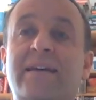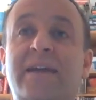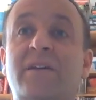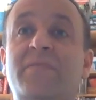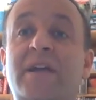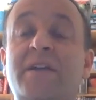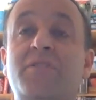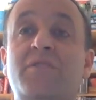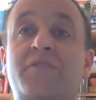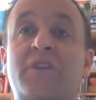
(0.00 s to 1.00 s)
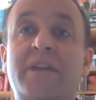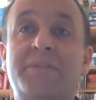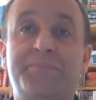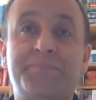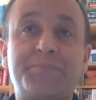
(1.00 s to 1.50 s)
and on there you can
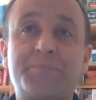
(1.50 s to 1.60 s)
find